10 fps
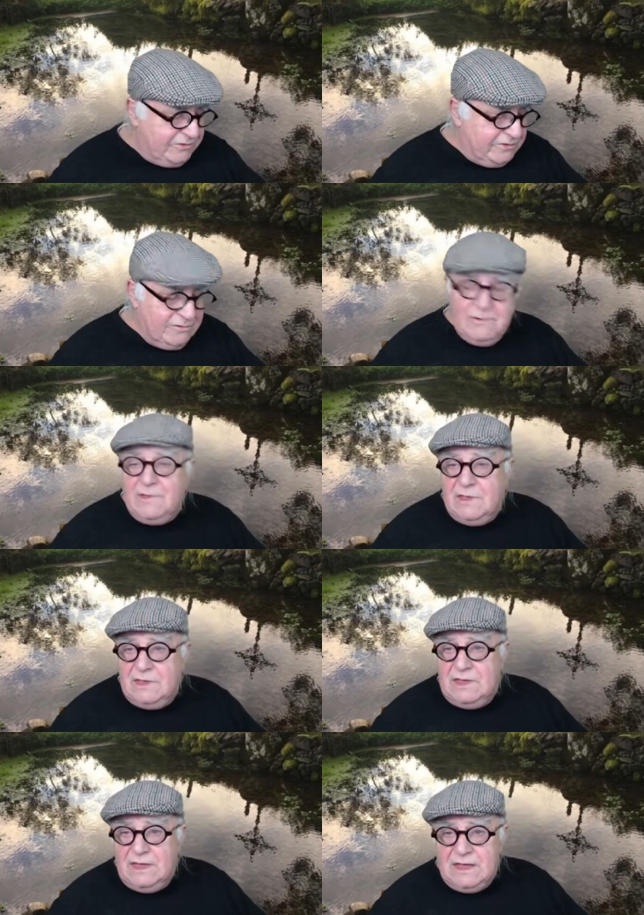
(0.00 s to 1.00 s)
So
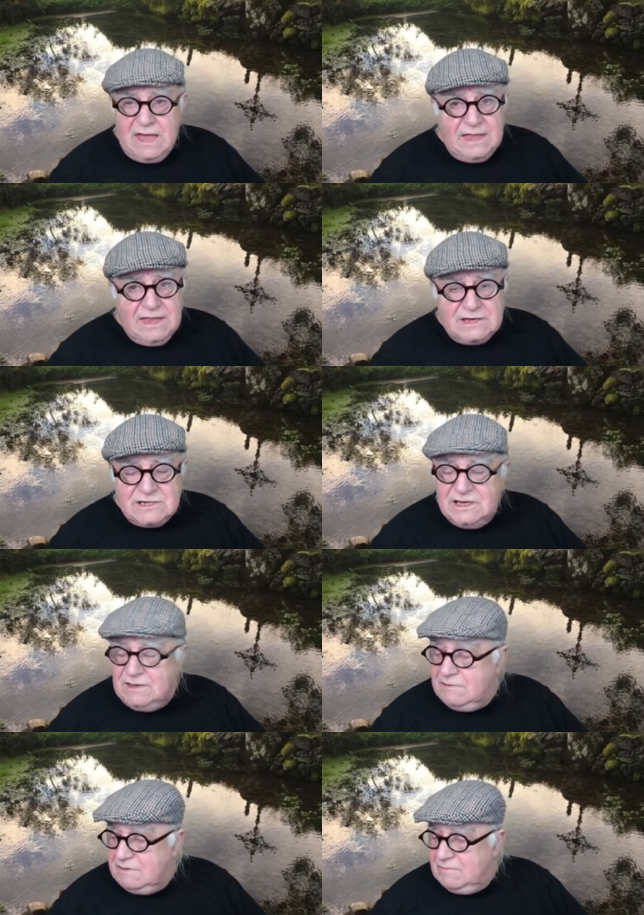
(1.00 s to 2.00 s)
it can
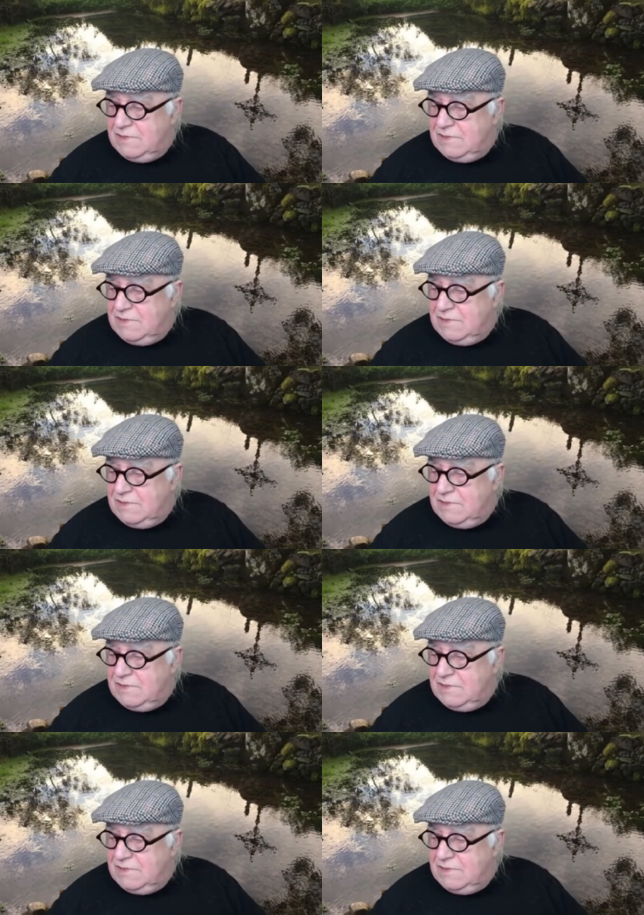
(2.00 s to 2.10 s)
actually